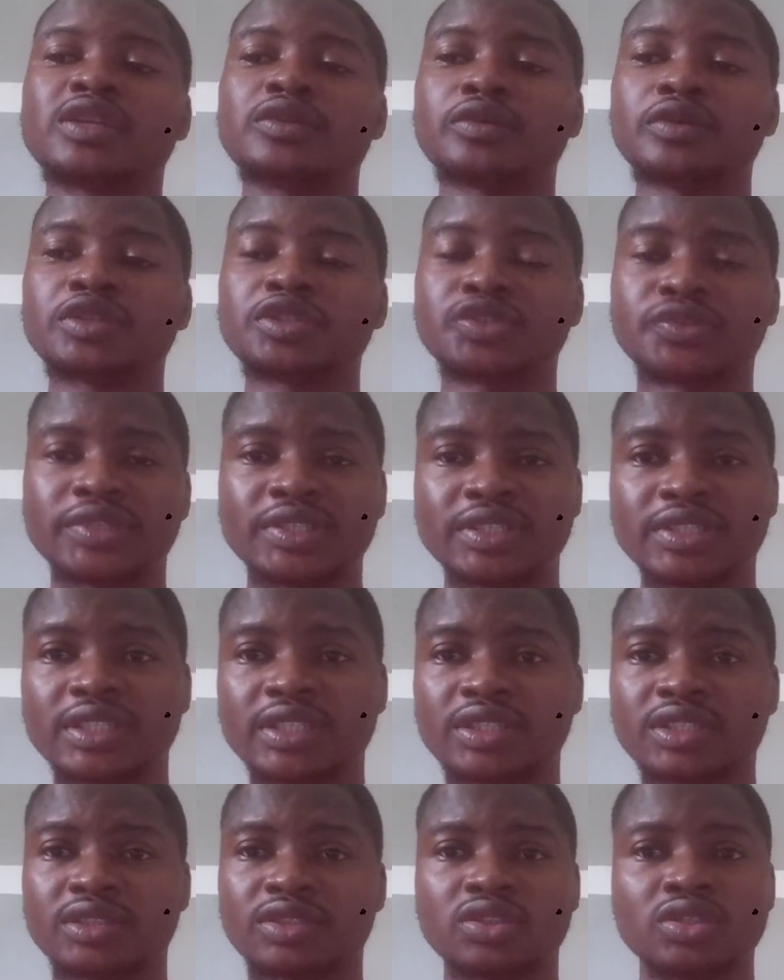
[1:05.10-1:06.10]
not
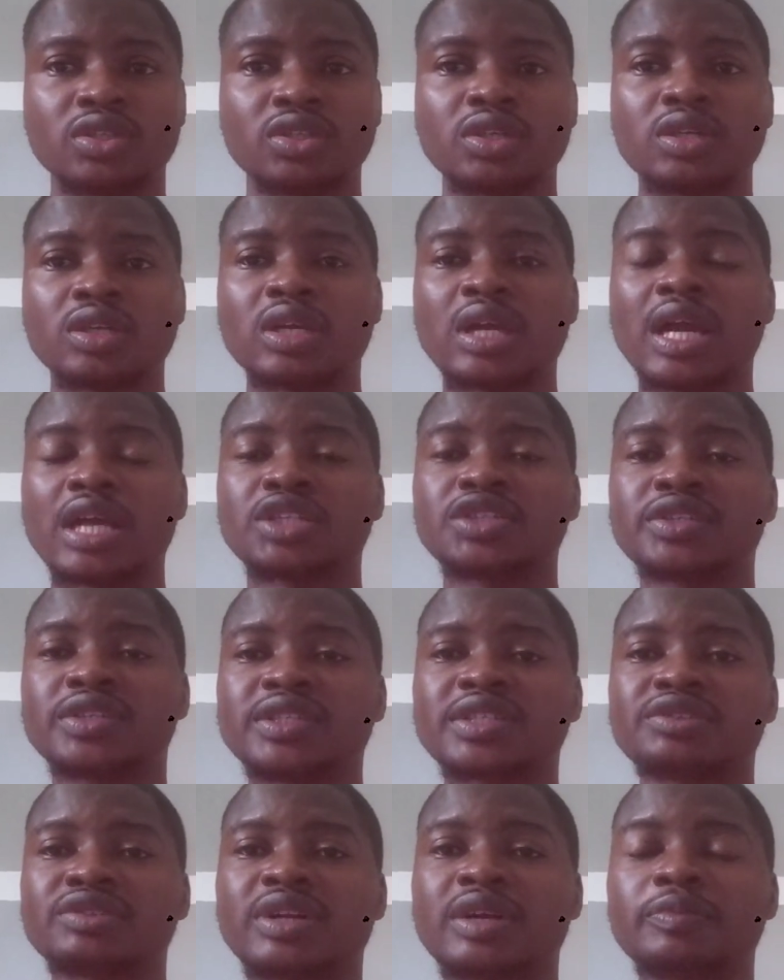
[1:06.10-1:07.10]
interested in actually
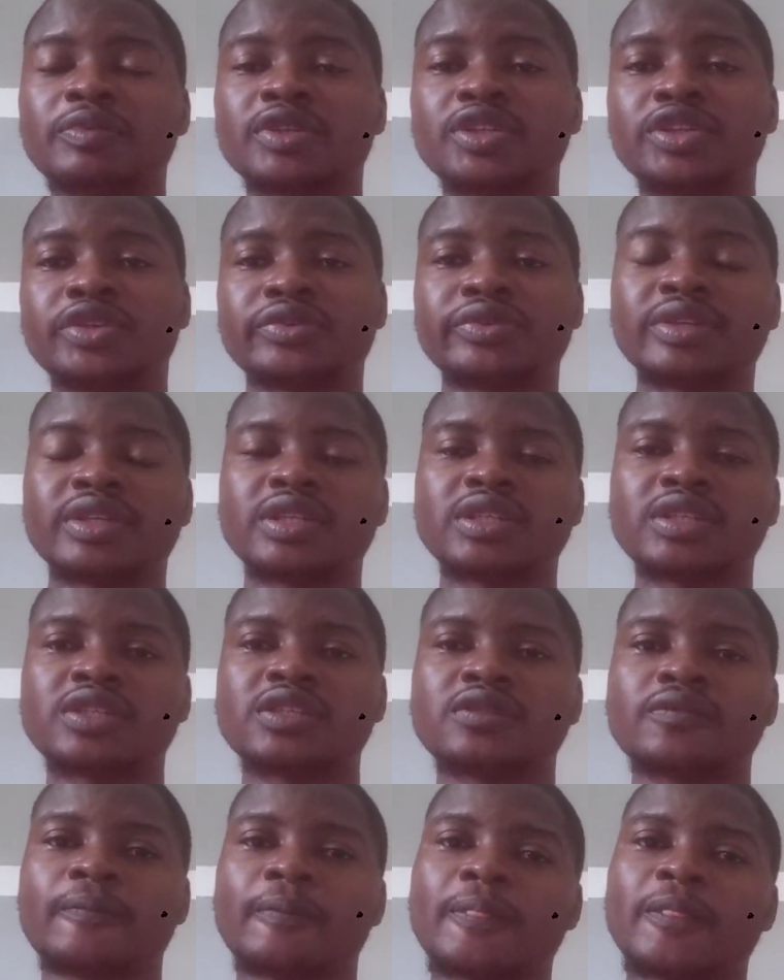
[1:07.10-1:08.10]
scrapping the unit.
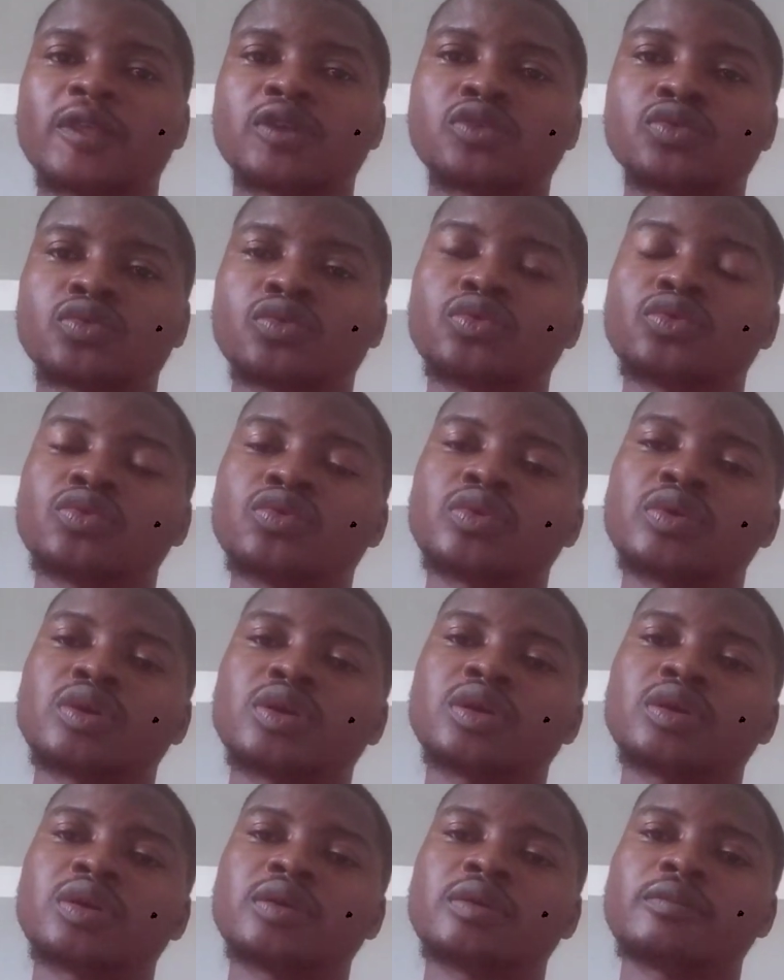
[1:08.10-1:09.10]
So
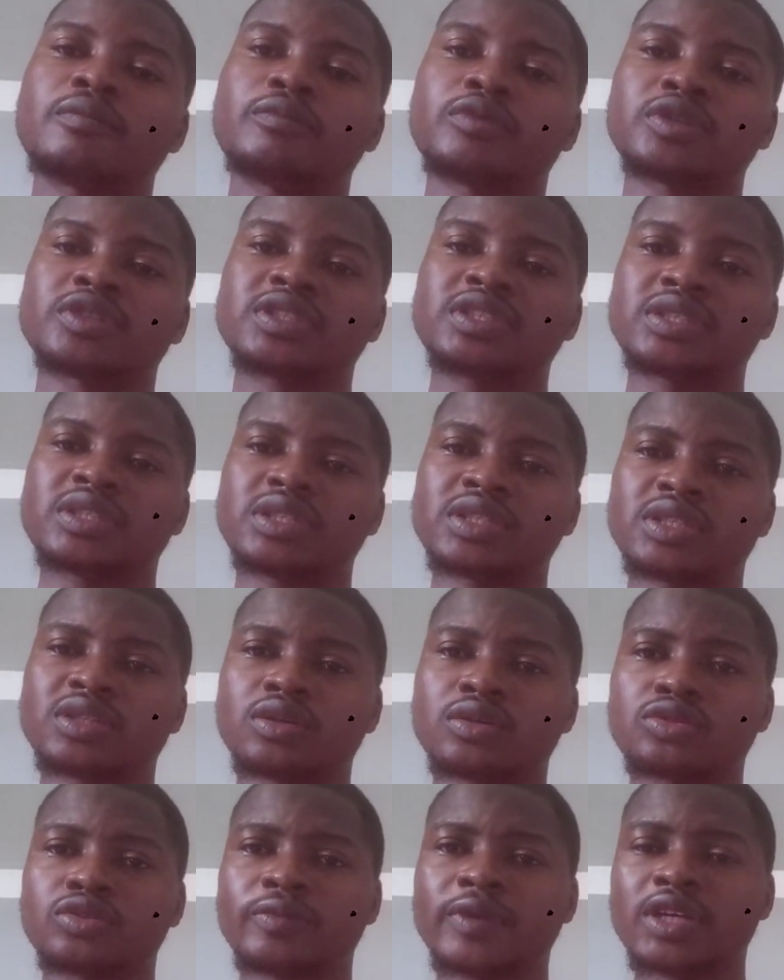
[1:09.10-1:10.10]
but in
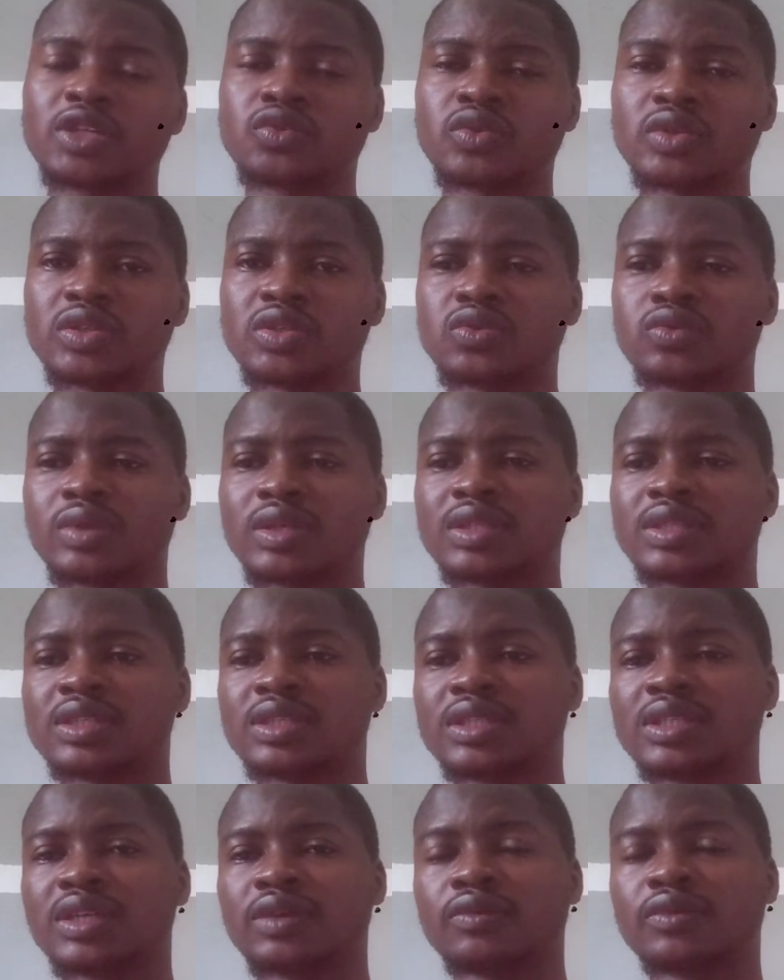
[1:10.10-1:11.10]
October
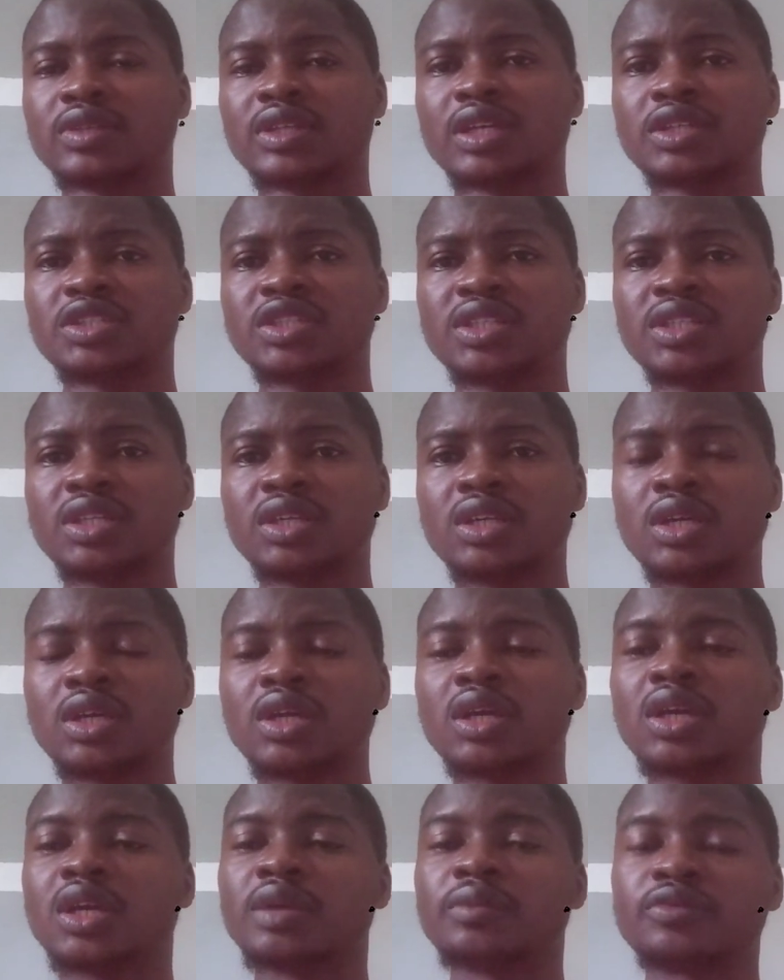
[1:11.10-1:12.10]
2020, there was actually
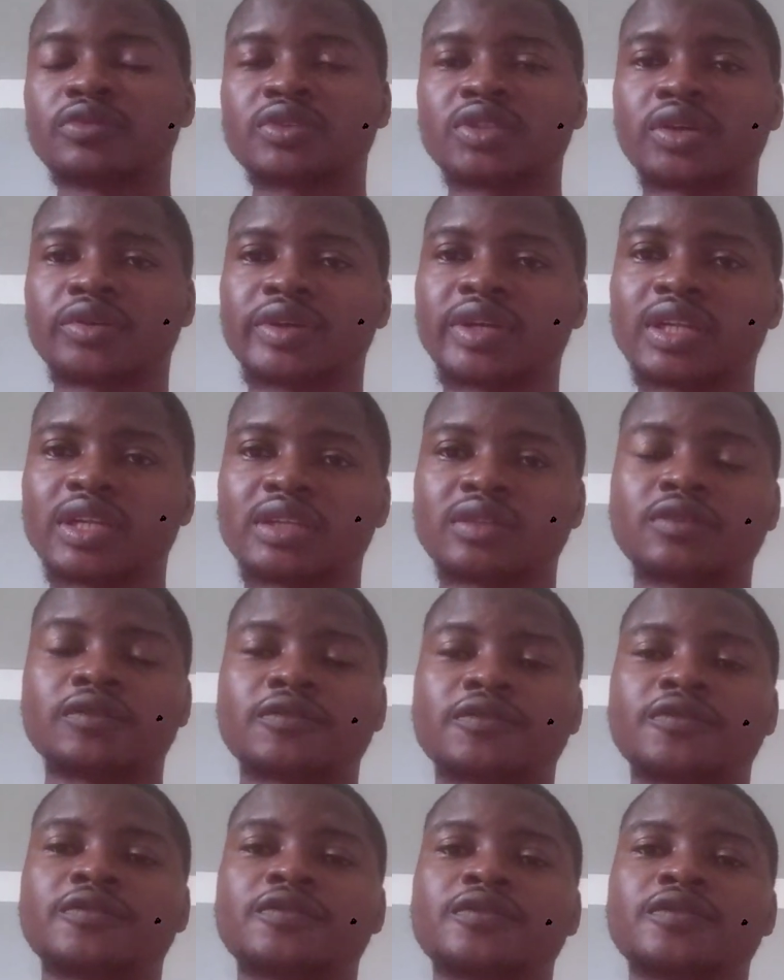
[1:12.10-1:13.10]
a brutal killing
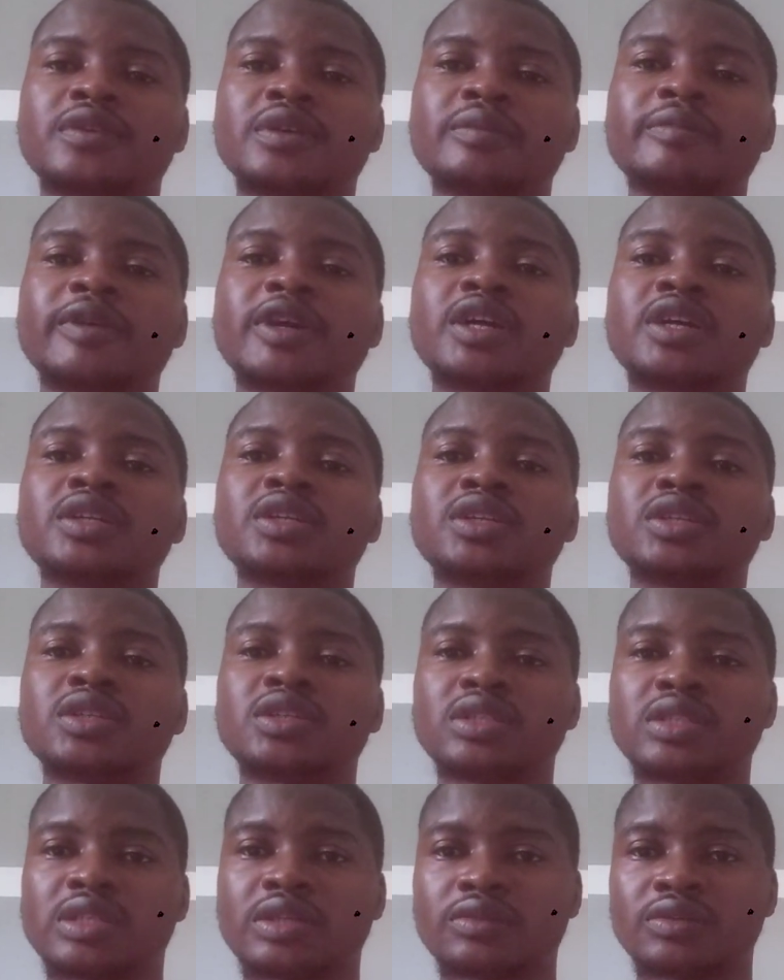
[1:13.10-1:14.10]
of a man
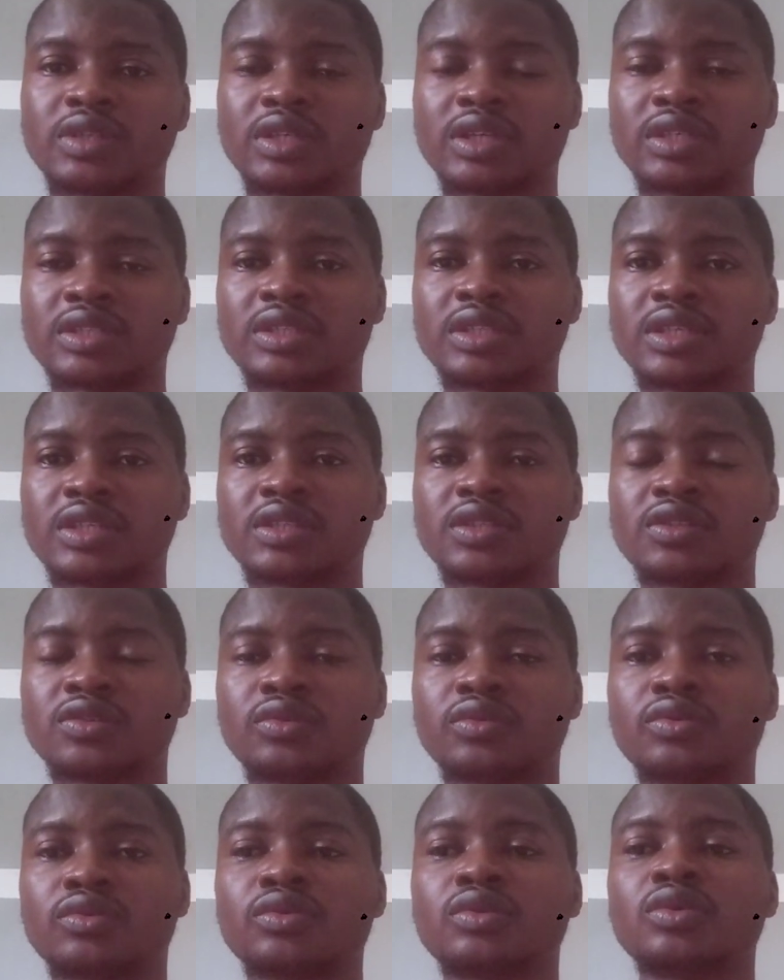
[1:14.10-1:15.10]
in Delta State,
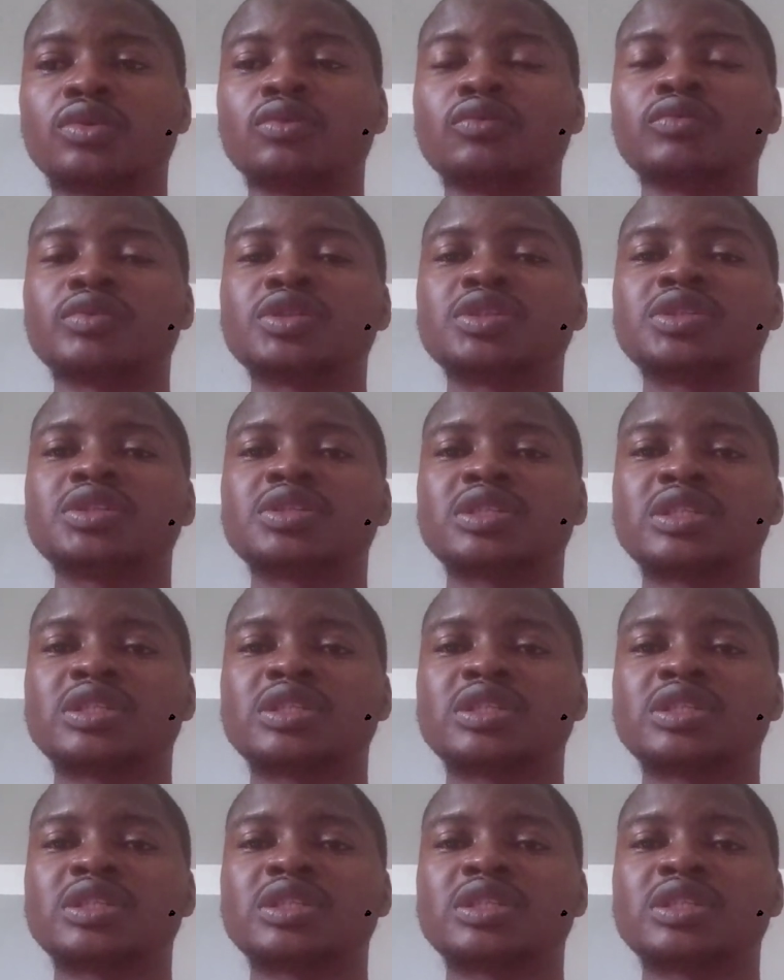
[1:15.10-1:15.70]
so which